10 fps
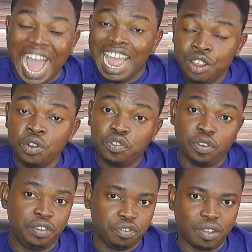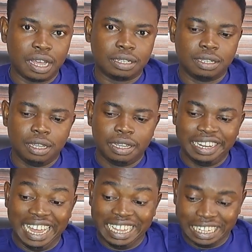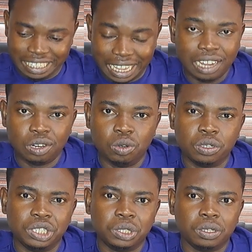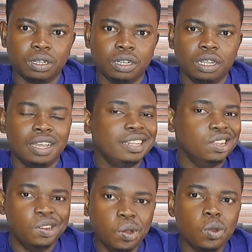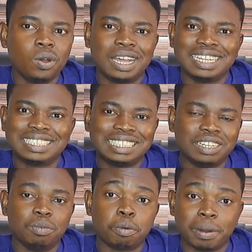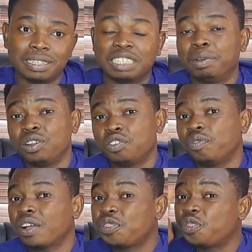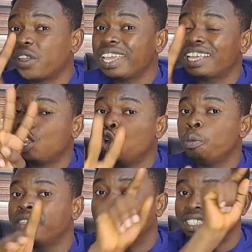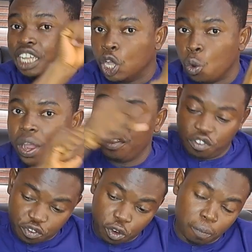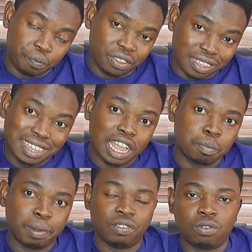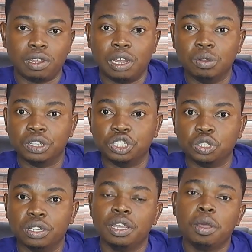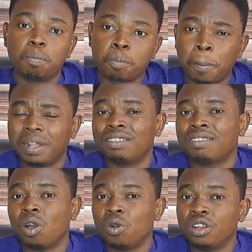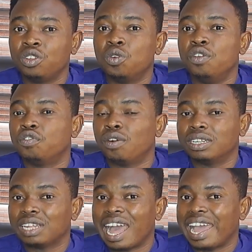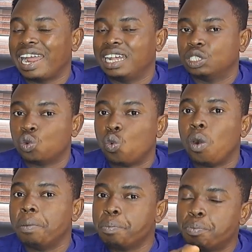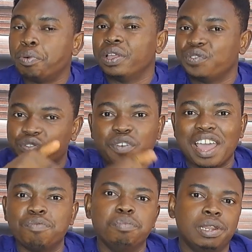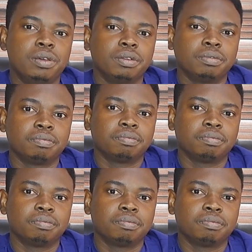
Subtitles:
I know for a fact that in that location they no longer sell property. As a matter of fact, 3 kilometers away from that particular location, properties are already going for as high as 1.5 million.